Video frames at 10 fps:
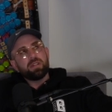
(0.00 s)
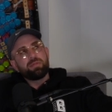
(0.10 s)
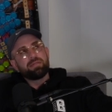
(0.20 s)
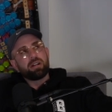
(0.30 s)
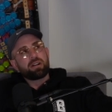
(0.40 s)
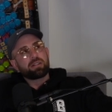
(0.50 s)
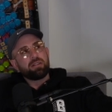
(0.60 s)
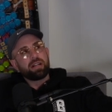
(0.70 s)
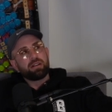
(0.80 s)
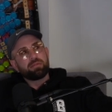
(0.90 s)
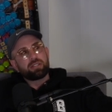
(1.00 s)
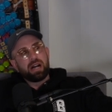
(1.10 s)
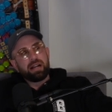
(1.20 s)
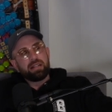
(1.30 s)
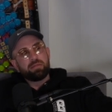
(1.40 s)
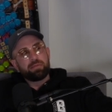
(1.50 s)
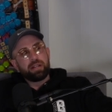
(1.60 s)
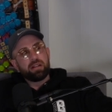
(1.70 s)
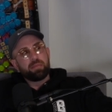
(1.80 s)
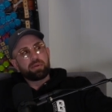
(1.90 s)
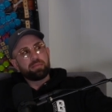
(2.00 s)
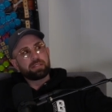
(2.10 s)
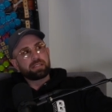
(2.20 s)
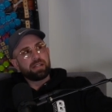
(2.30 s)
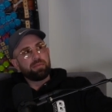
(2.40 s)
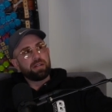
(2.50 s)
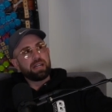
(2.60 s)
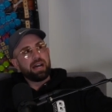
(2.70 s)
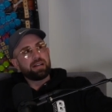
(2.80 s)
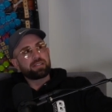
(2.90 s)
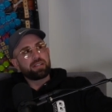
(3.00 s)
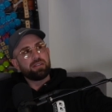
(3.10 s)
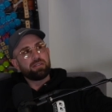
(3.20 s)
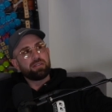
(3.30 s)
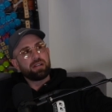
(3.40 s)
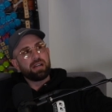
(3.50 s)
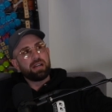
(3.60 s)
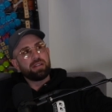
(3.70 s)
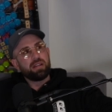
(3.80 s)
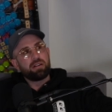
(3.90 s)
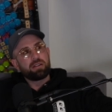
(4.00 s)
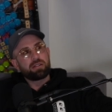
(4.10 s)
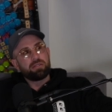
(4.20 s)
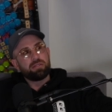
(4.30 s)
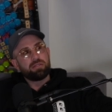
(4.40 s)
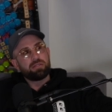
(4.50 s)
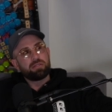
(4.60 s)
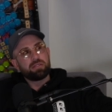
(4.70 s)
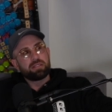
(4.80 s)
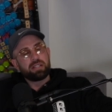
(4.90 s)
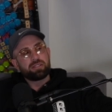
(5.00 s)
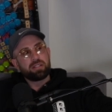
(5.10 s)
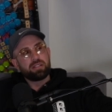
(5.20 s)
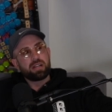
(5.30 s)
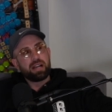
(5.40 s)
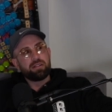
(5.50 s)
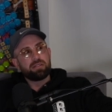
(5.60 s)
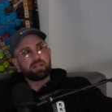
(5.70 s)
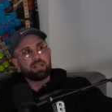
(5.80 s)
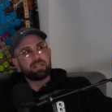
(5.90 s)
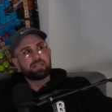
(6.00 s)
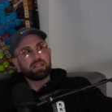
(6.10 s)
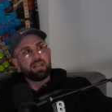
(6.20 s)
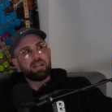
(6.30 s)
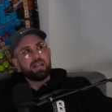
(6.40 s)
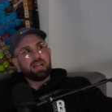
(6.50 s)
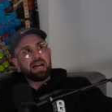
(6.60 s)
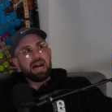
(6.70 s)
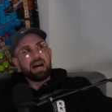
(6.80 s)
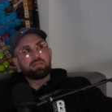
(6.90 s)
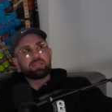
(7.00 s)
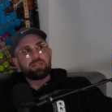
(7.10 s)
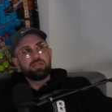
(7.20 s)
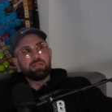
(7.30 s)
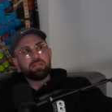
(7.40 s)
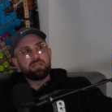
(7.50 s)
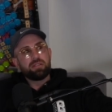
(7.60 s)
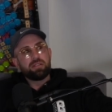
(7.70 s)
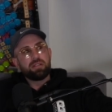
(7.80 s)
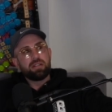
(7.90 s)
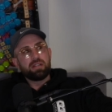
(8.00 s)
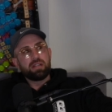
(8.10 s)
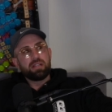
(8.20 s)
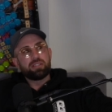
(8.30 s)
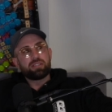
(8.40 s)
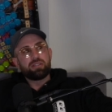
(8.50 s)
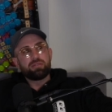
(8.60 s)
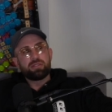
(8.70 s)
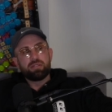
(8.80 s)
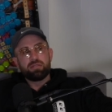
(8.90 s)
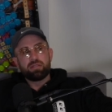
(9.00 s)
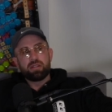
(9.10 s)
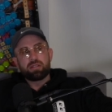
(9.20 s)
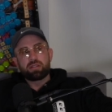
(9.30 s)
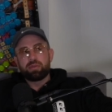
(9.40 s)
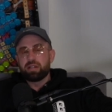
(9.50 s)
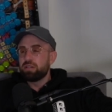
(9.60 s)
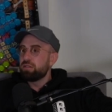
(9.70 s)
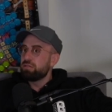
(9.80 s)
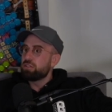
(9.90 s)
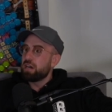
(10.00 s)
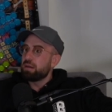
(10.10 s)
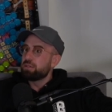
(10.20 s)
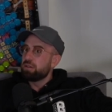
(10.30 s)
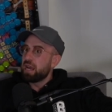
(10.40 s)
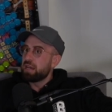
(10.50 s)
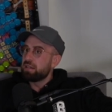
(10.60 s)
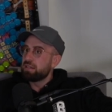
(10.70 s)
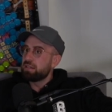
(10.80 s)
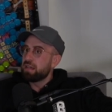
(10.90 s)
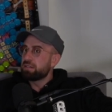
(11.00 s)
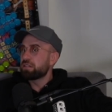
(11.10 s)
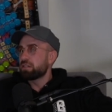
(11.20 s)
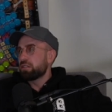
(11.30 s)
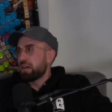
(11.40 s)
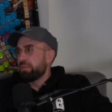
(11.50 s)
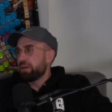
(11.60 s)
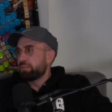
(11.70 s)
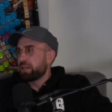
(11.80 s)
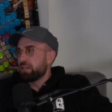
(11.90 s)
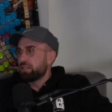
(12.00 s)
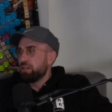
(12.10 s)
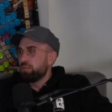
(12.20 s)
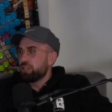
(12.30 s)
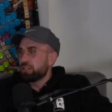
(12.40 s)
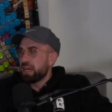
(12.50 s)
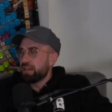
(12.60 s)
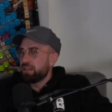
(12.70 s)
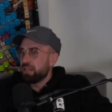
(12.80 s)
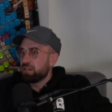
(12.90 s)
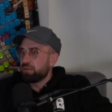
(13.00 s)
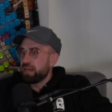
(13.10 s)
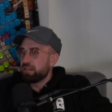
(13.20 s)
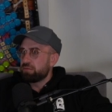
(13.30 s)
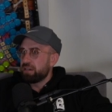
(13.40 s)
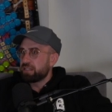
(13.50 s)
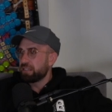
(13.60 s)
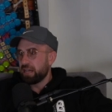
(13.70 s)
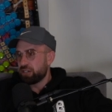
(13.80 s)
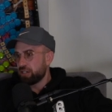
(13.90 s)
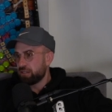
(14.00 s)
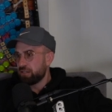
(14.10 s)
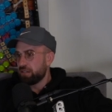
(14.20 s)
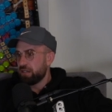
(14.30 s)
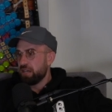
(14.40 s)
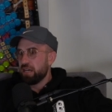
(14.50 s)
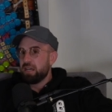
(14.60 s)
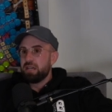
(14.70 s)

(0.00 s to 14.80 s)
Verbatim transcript: we have an article here, which I didn't read on purpose because I wanted to ask you. And the article, essentially, title is How Soon is Too Soon to Quit a New Job You Hate? Now, this is a good topic because, you know, we just had the great resignation. Mm-hmm.